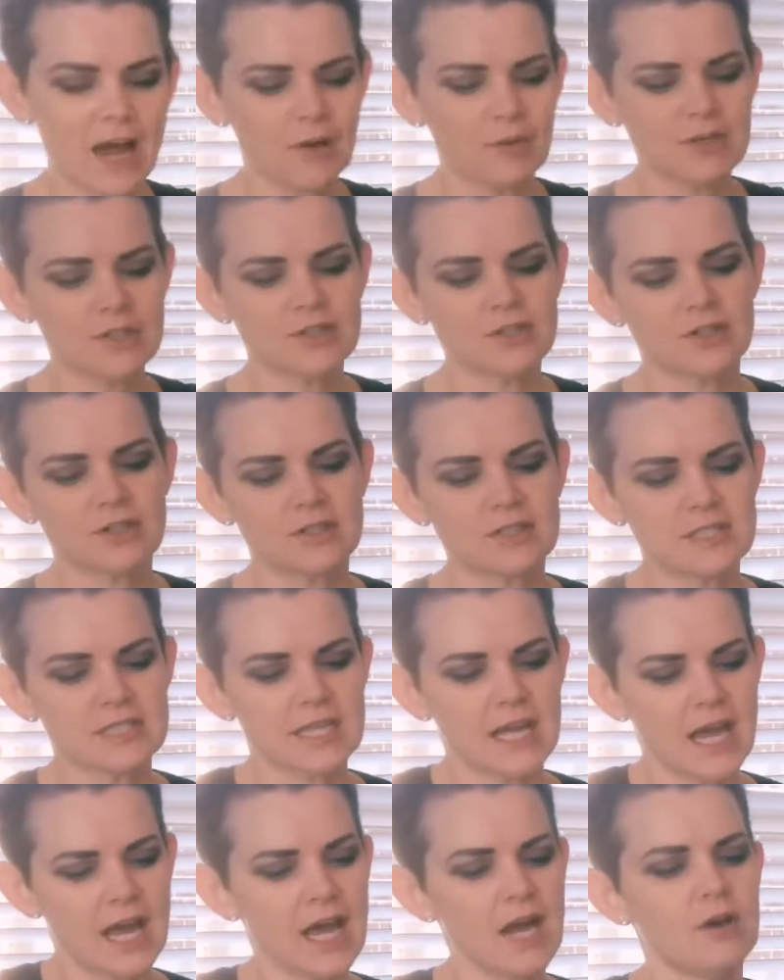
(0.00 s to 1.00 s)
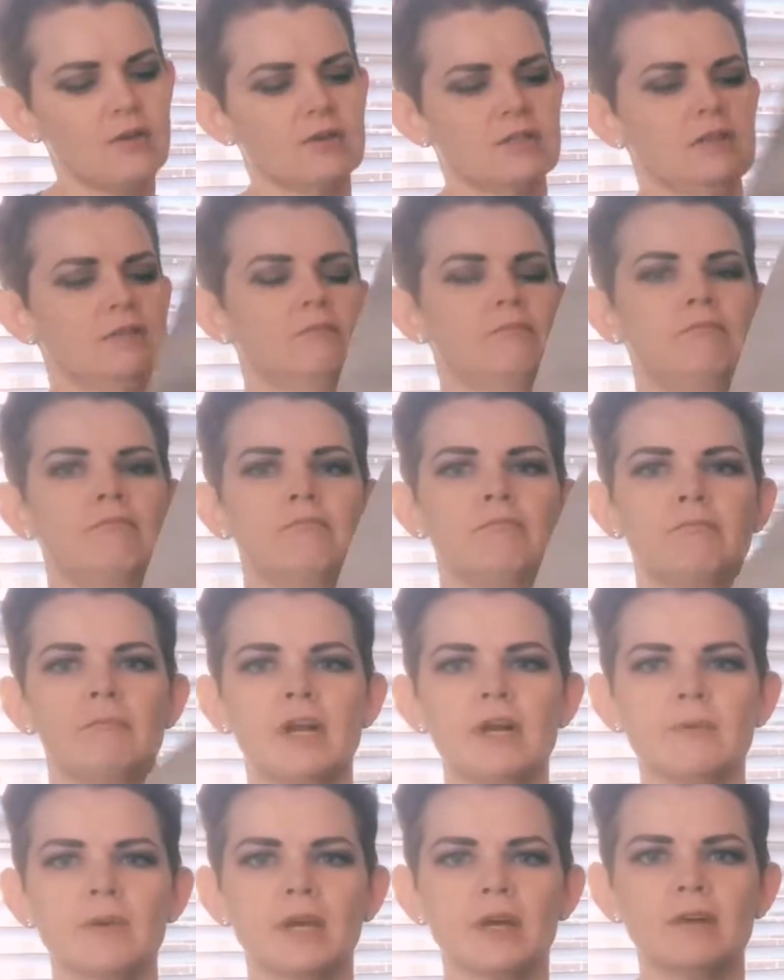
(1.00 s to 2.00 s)
how it turns out.
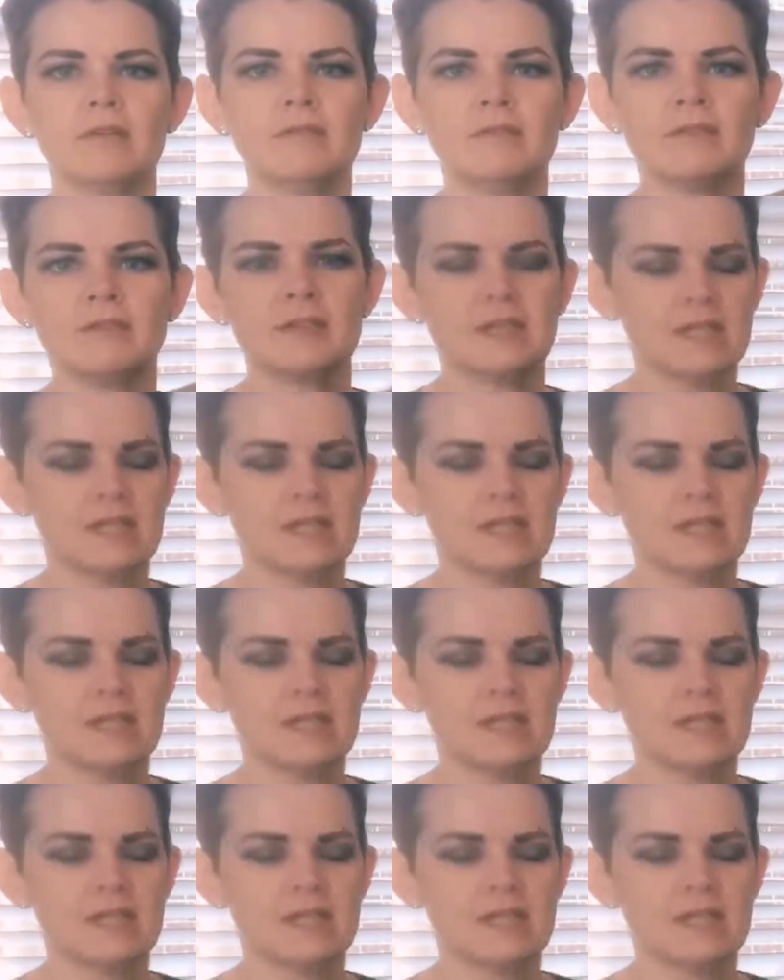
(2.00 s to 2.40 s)
There we go.